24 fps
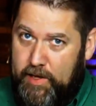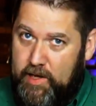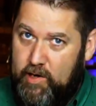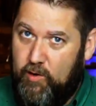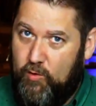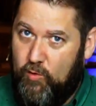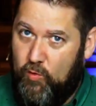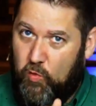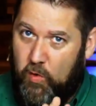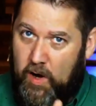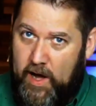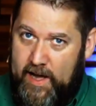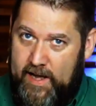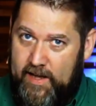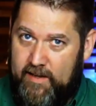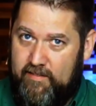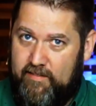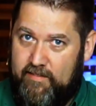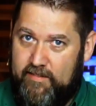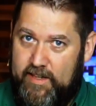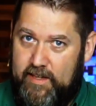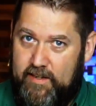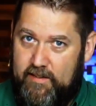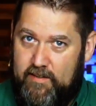Peter
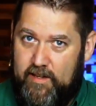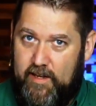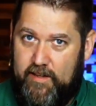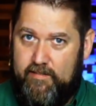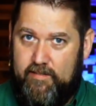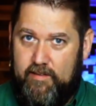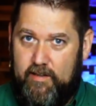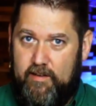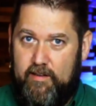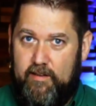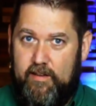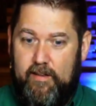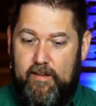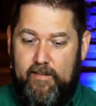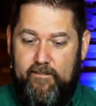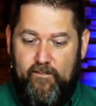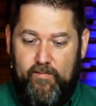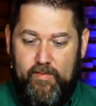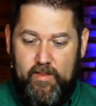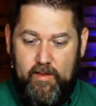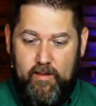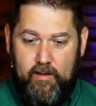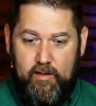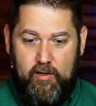wisely doesn't
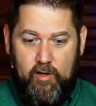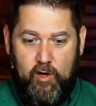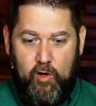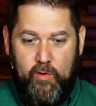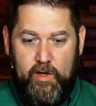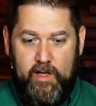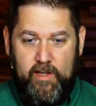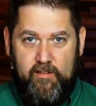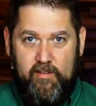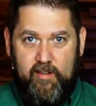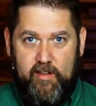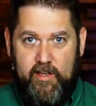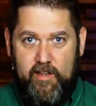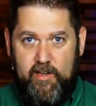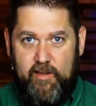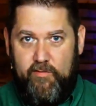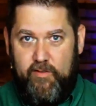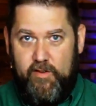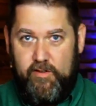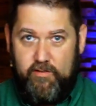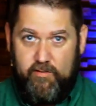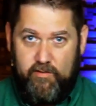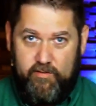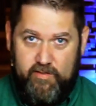go into
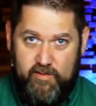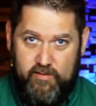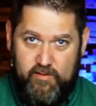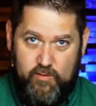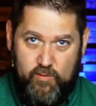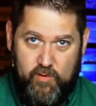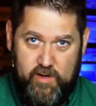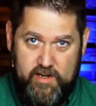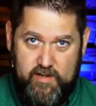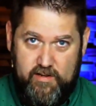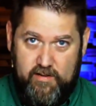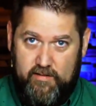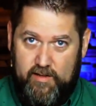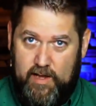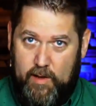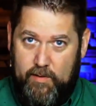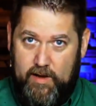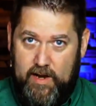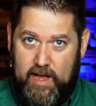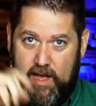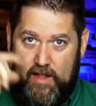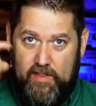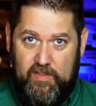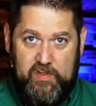individual situations. I
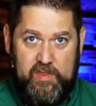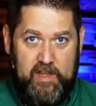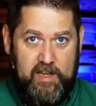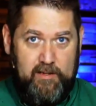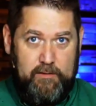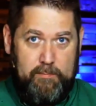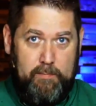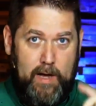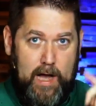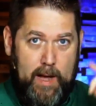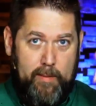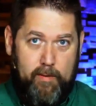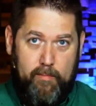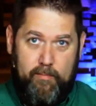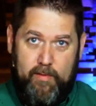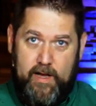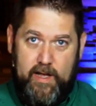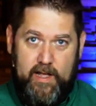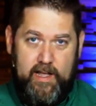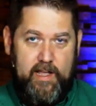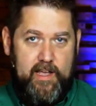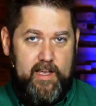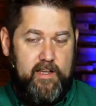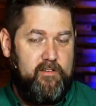mean, things pop in
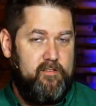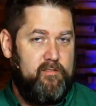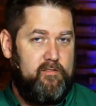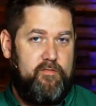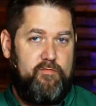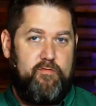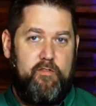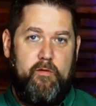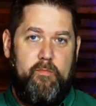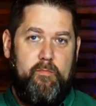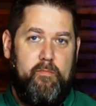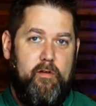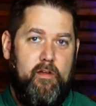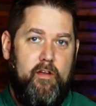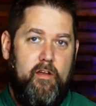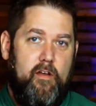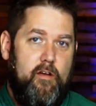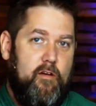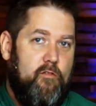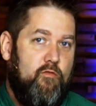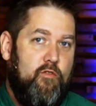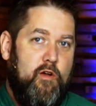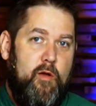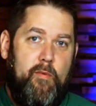my head just from
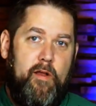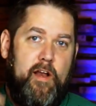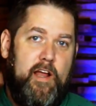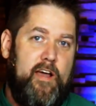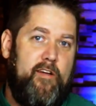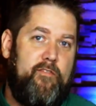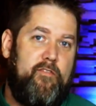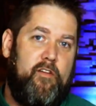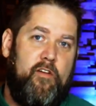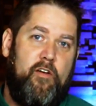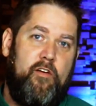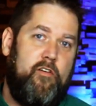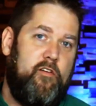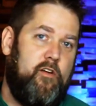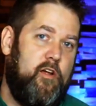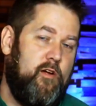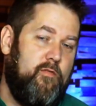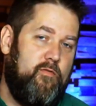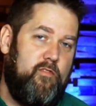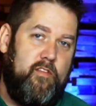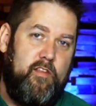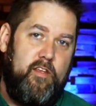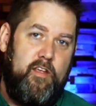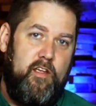women I've known
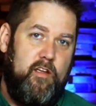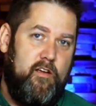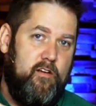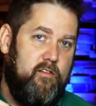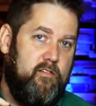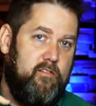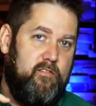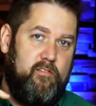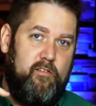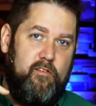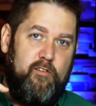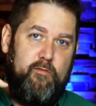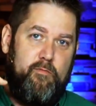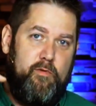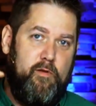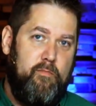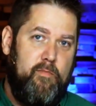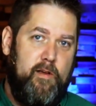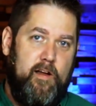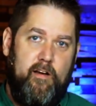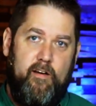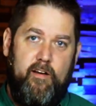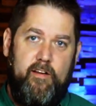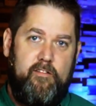over the years who have been
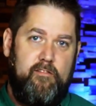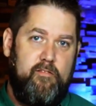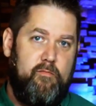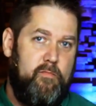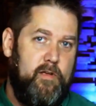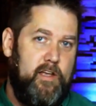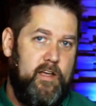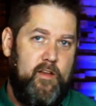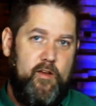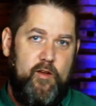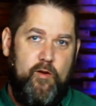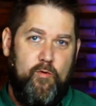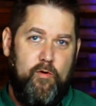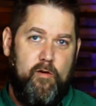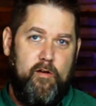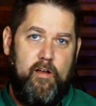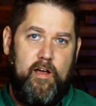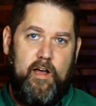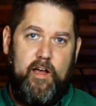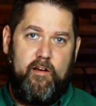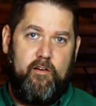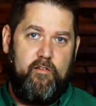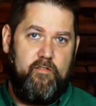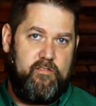married to men who are
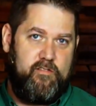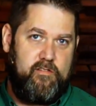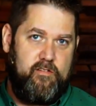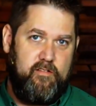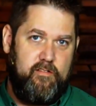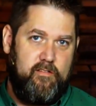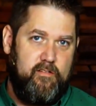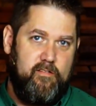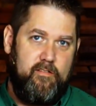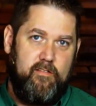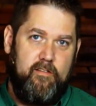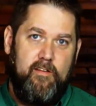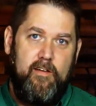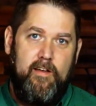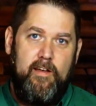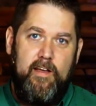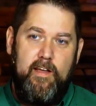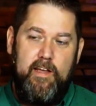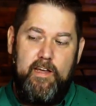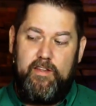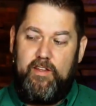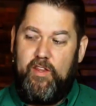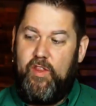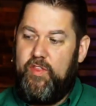not Christians,
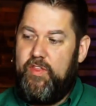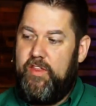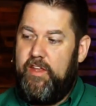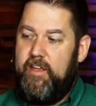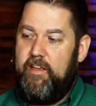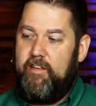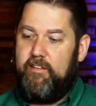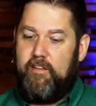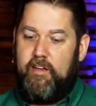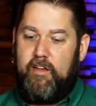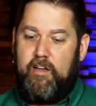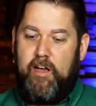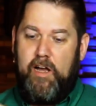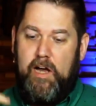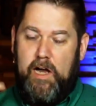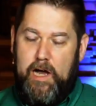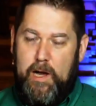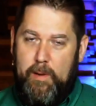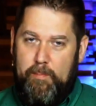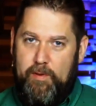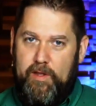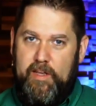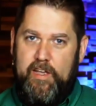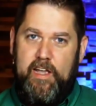and the
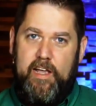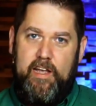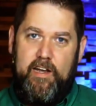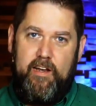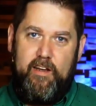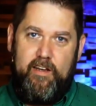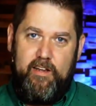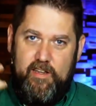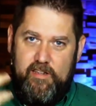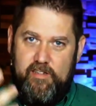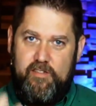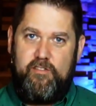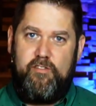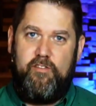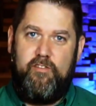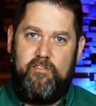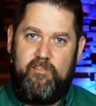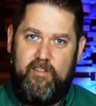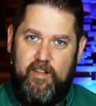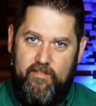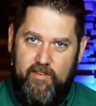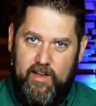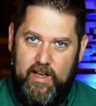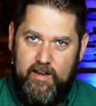complicated
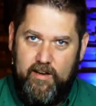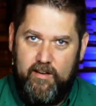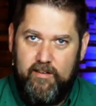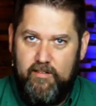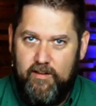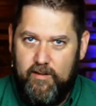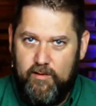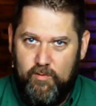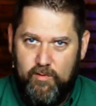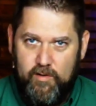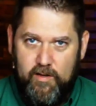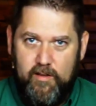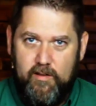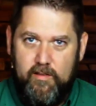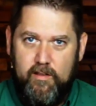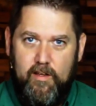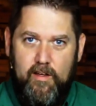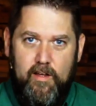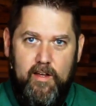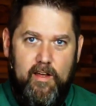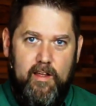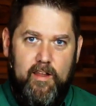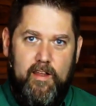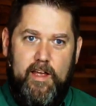issues they've had to deal with.
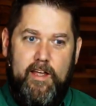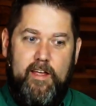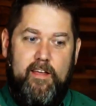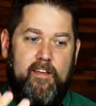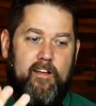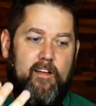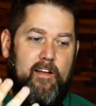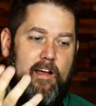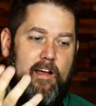Like